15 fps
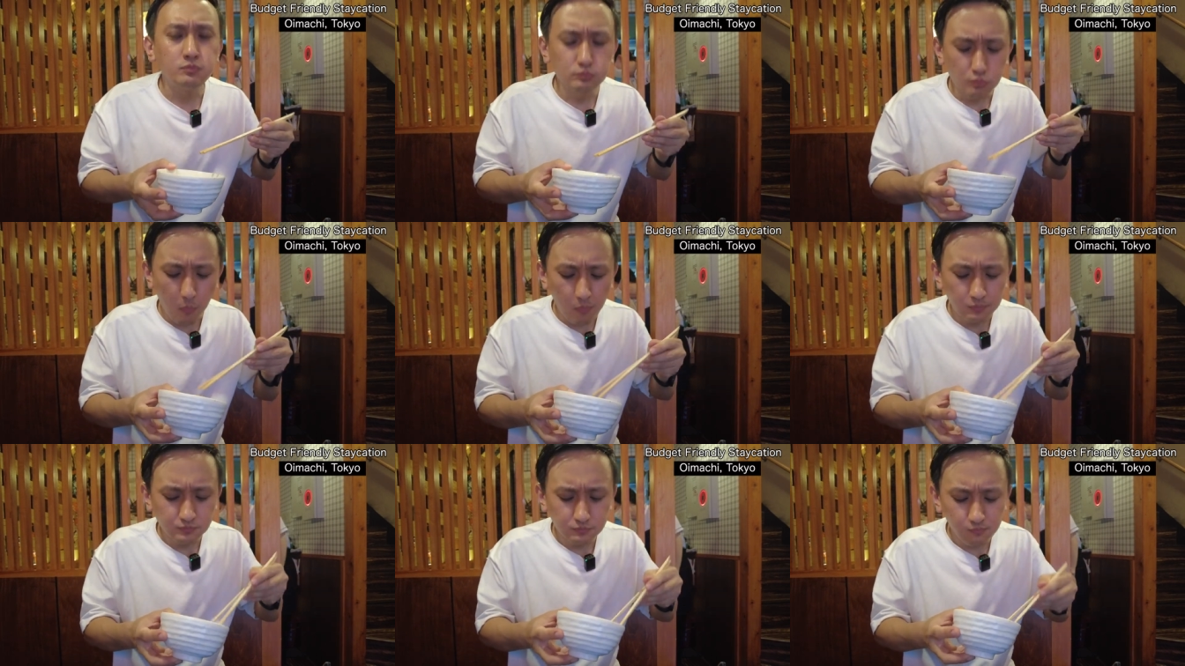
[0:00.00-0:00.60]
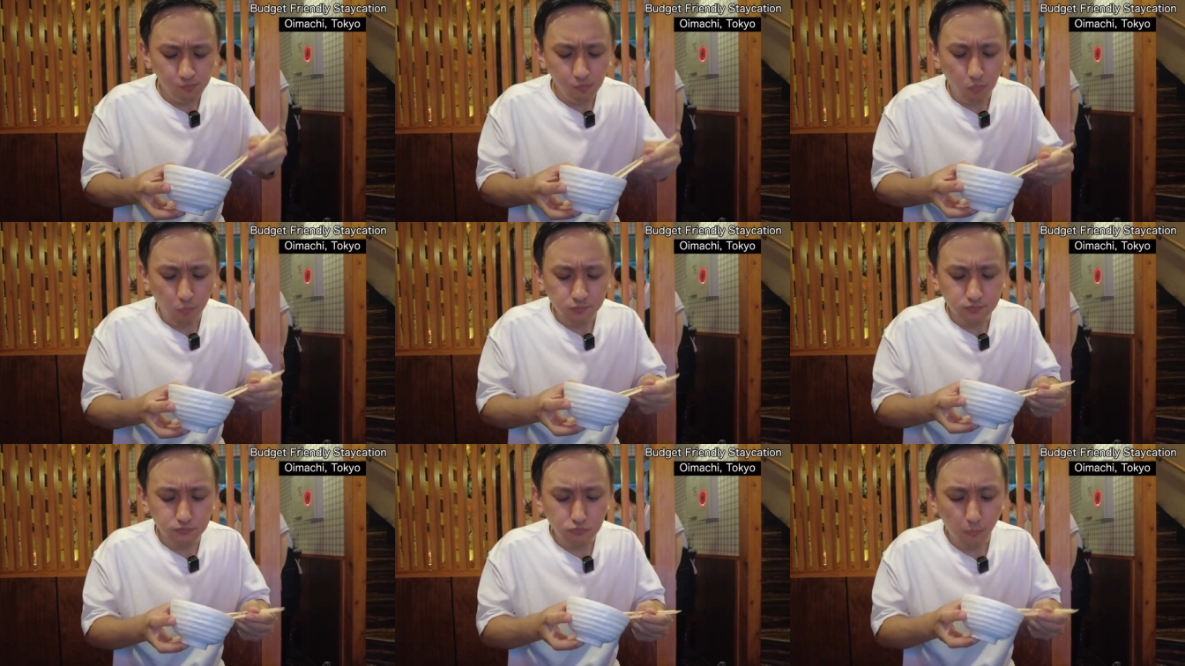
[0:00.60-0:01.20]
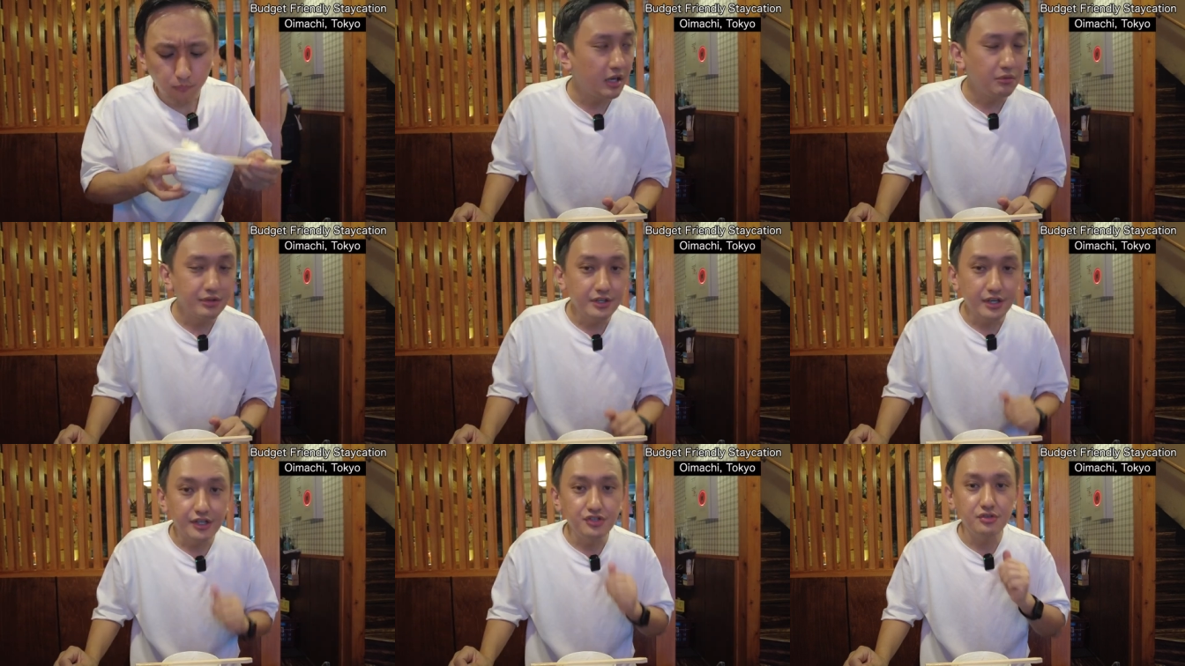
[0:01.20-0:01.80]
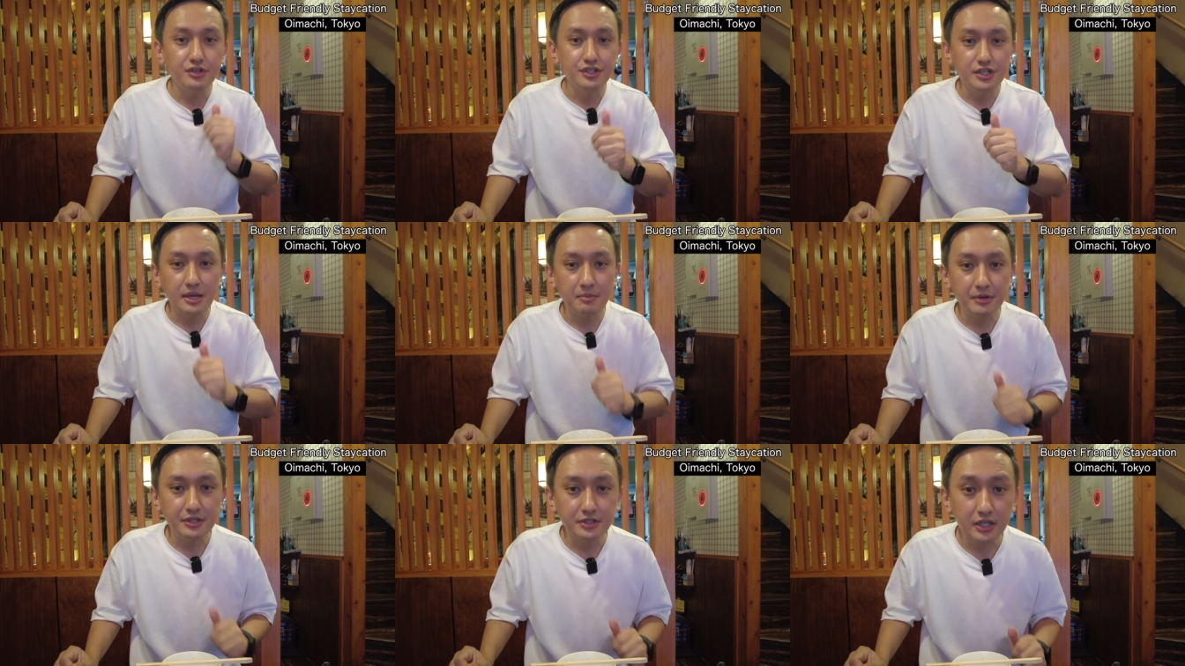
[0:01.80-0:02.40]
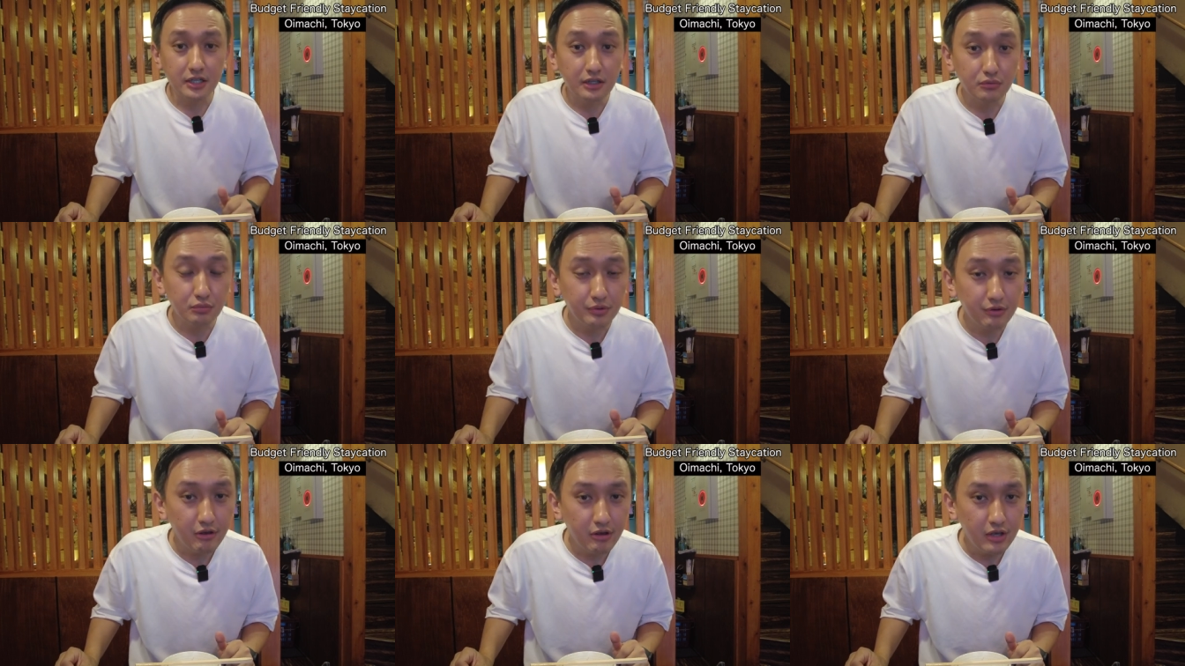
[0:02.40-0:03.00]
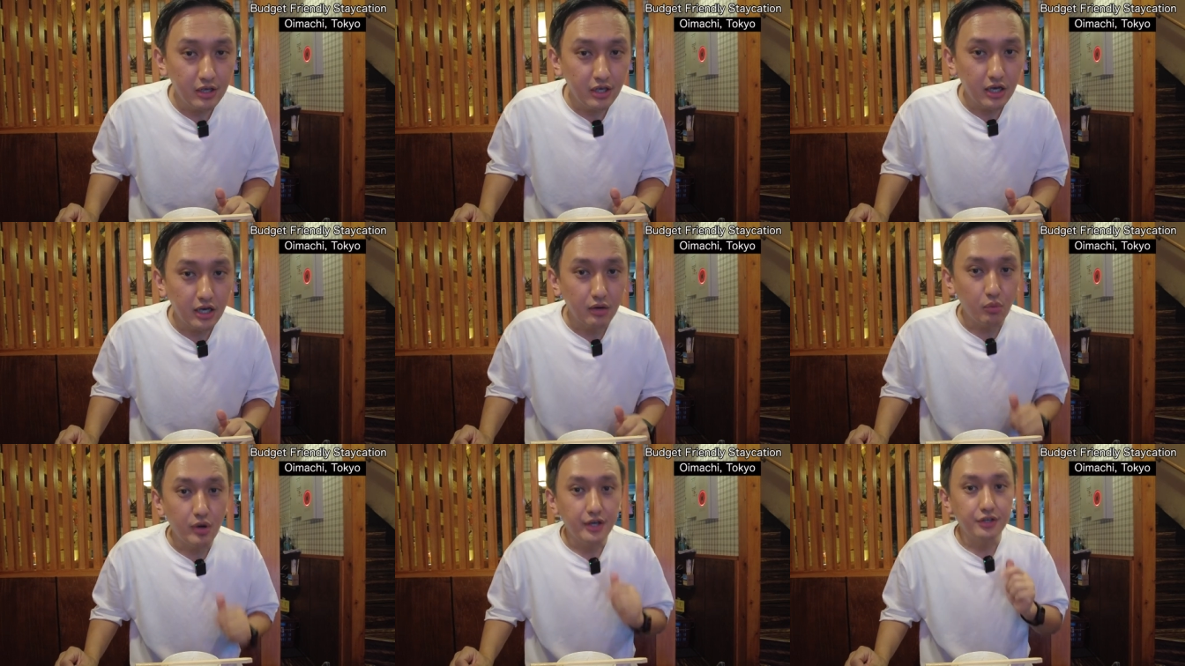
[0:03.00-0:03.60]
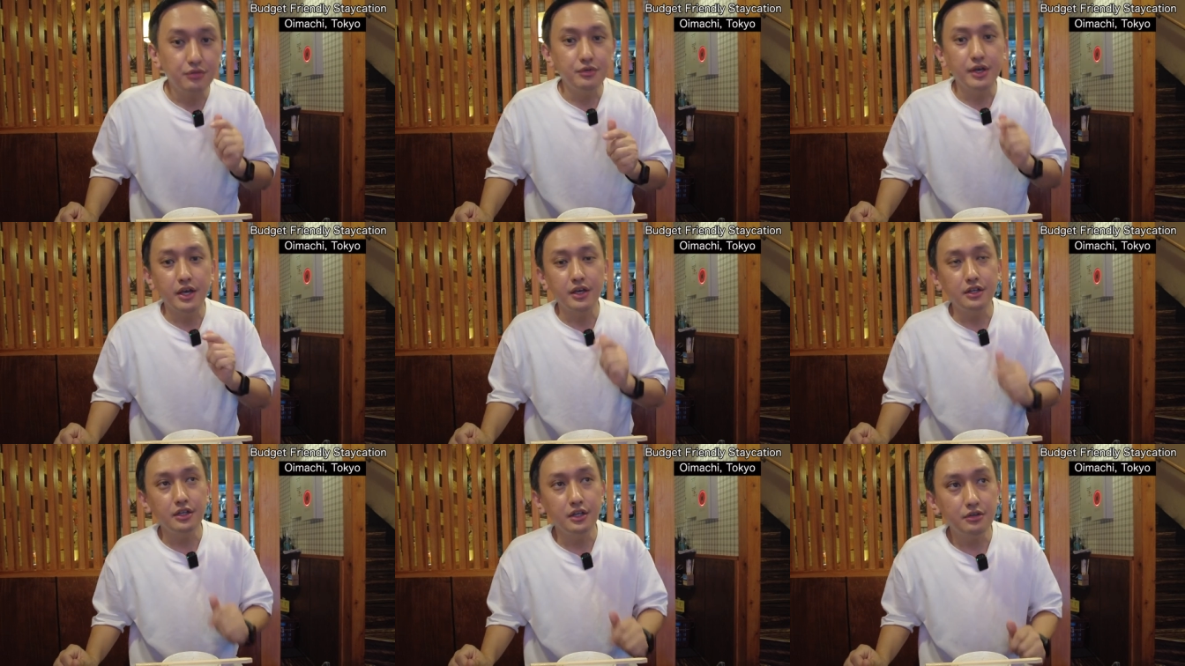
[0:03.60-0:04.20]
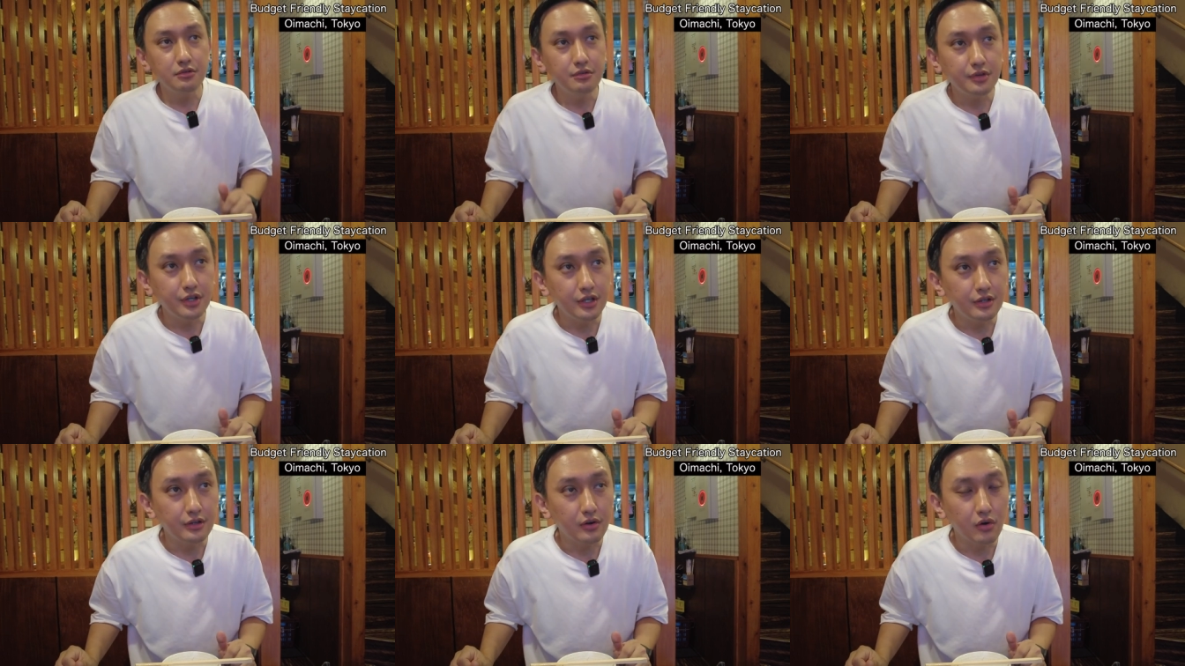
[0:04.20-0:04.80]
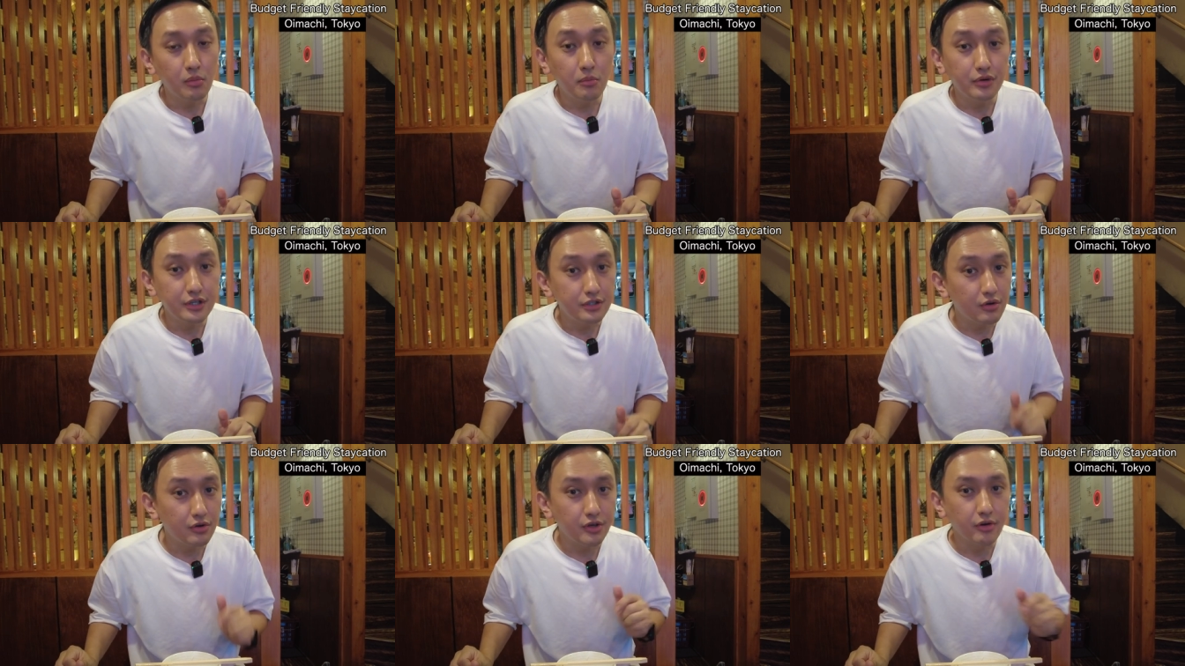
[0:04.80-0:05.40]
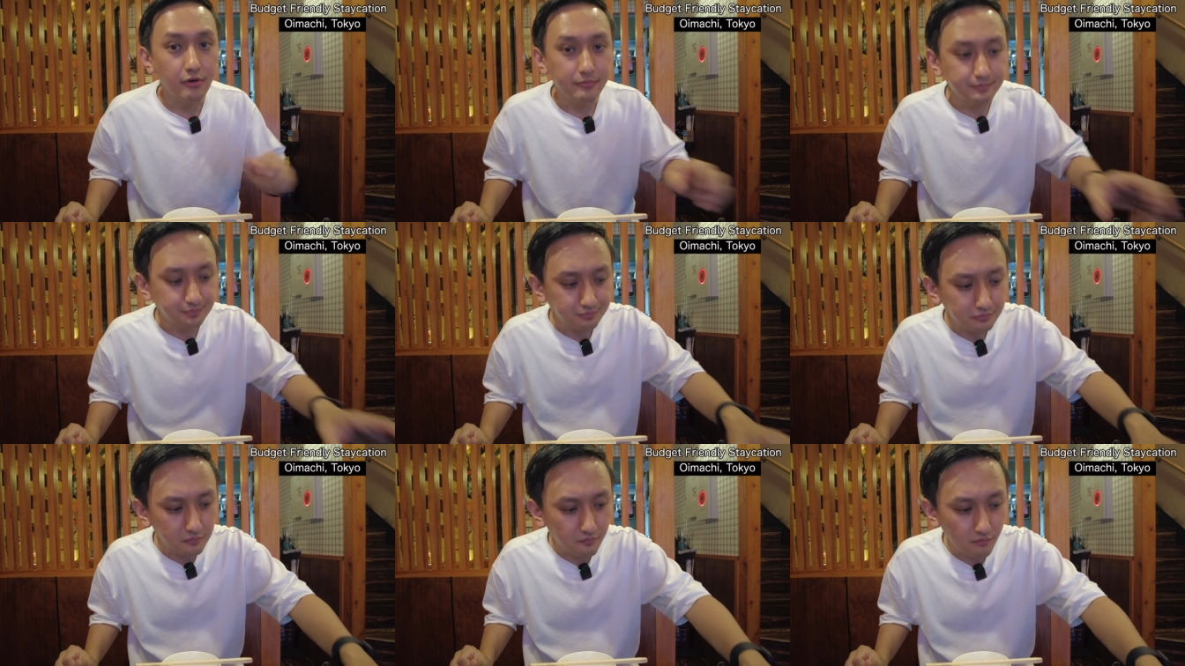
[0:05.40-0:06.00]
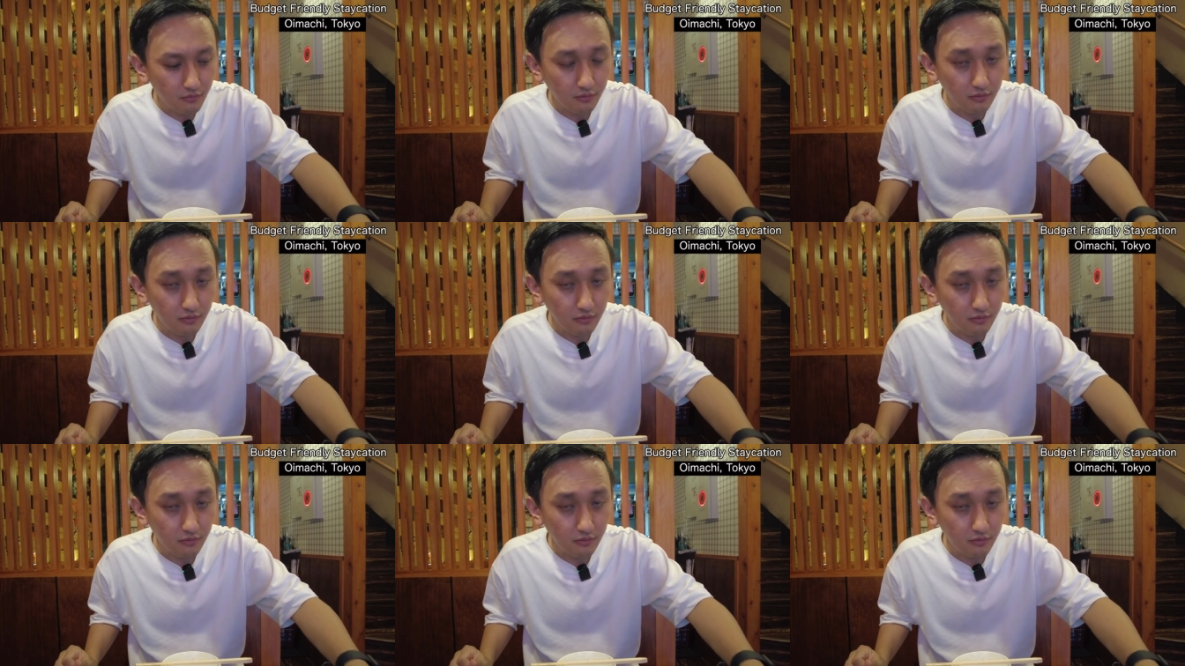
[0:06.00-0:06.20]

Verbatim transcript: Yeah, I really enjoy the Japanese halal wagyu yakiniku in Omori, Tokyo.